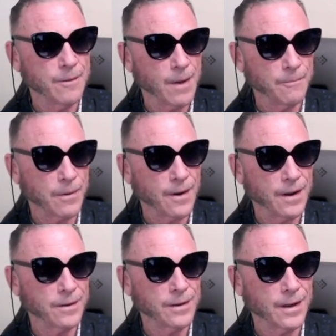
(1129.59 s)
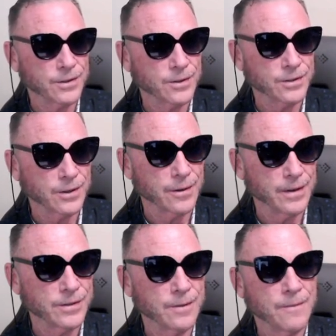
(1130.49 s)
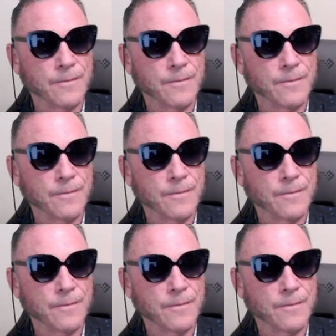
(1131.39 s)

my prior lecture series